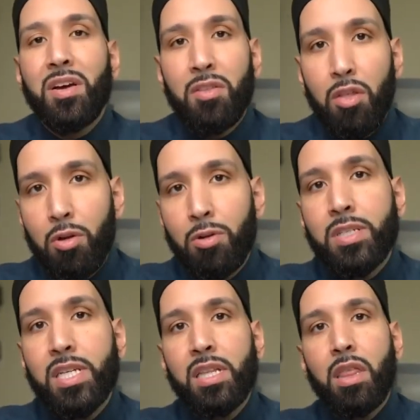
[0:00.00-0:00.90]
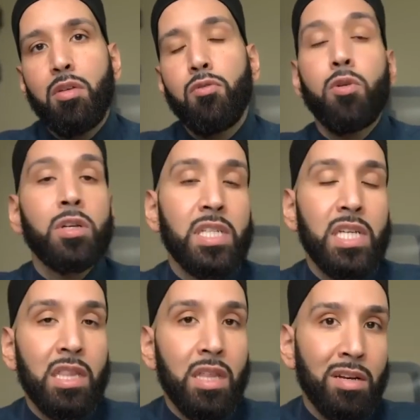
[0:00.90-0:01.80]
on the 13th,
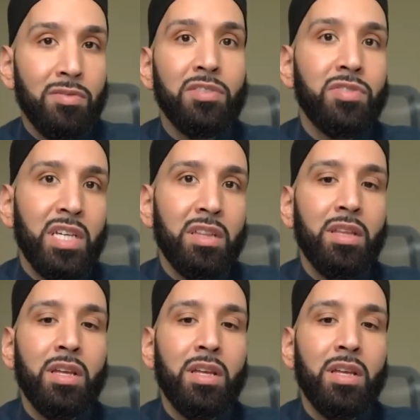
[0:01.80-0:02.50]
14th, and 15th